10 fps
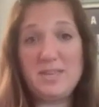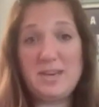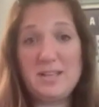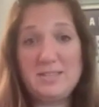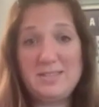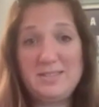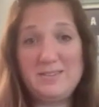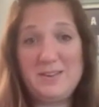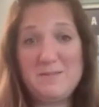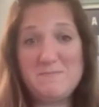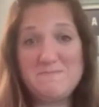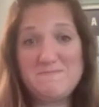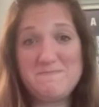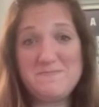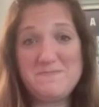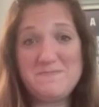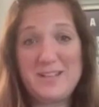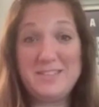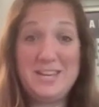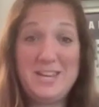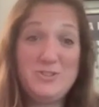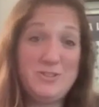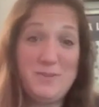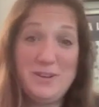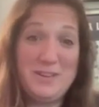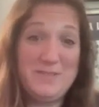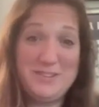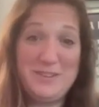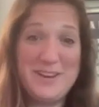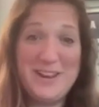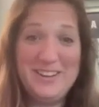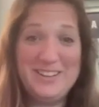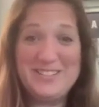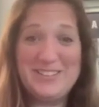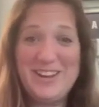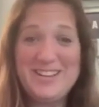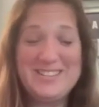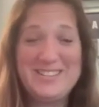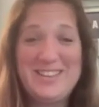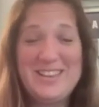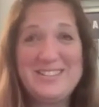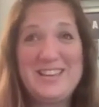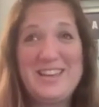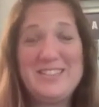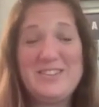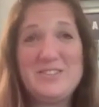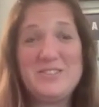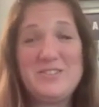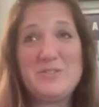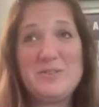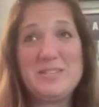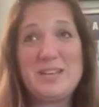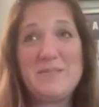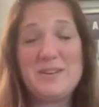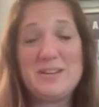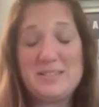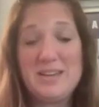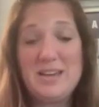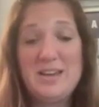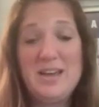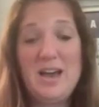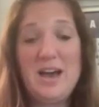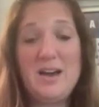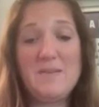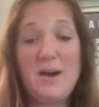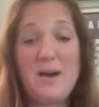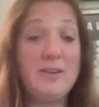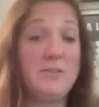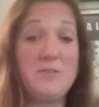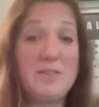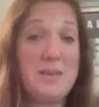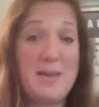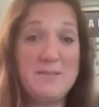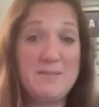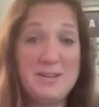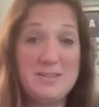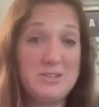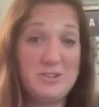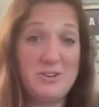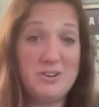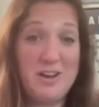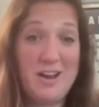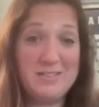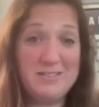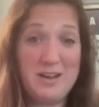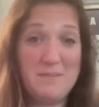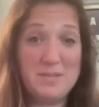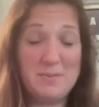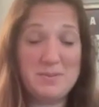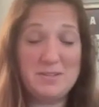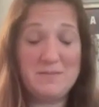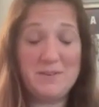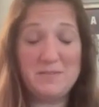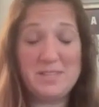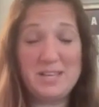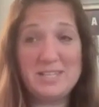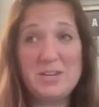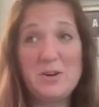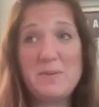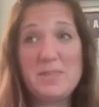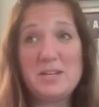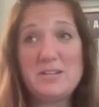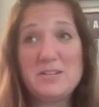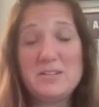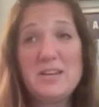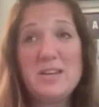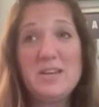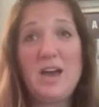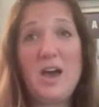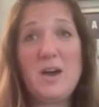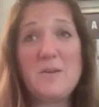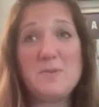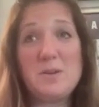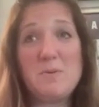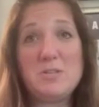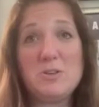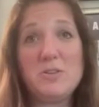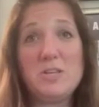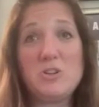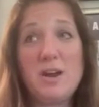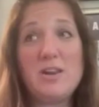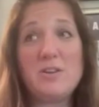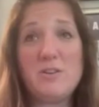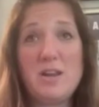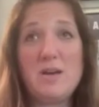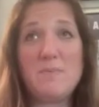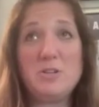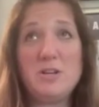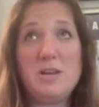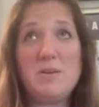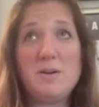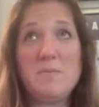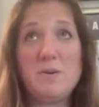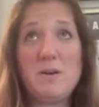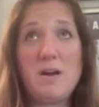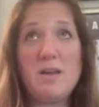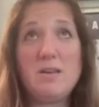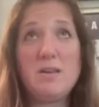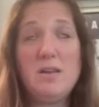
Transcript: That's that's the danger of working for someone else, right? Is that there's always that risk. I don't know that they made the right decision or not, because I wasn't involved in that deal, but there's we certainly try to create an opportunity where we're not.